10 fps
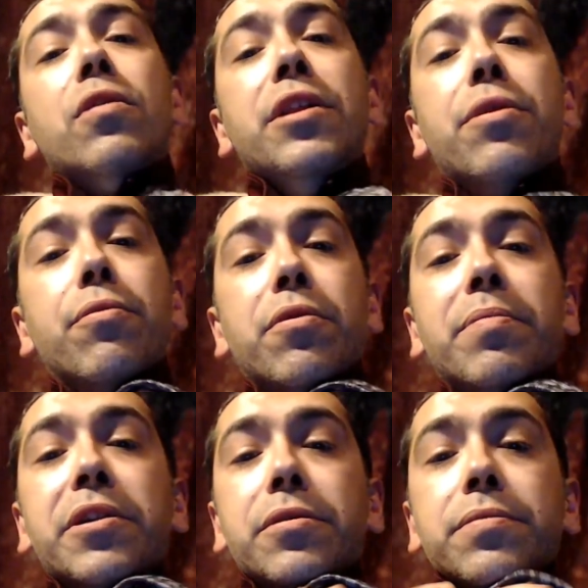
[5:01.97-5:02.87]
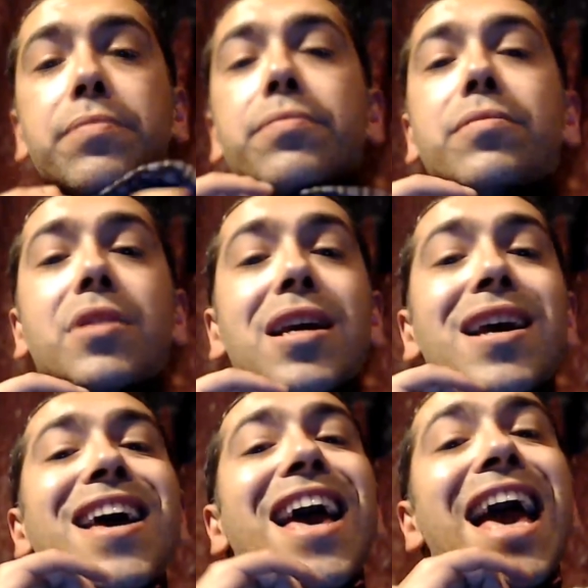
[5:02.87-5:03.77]
and through the middle
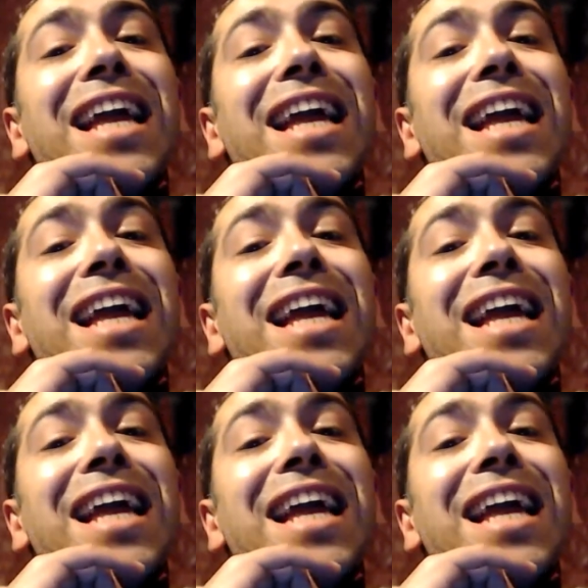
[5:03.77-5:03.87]
and